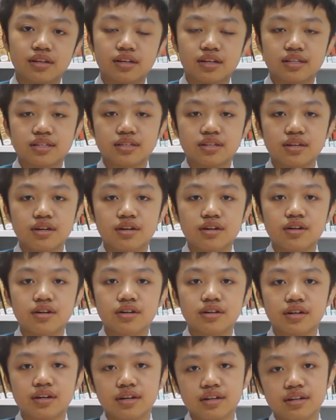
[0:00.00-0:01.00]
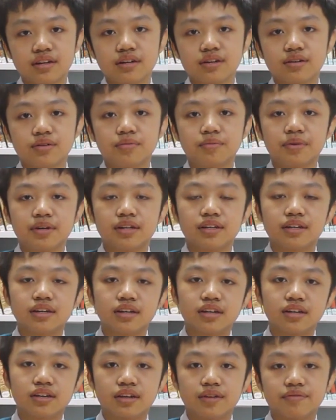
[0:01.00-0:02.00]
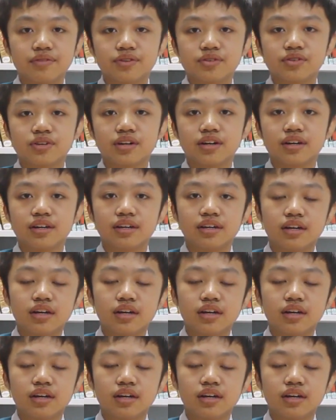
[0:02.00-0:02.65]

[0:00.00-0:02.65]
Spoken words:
It's hard, I know, but you have to try.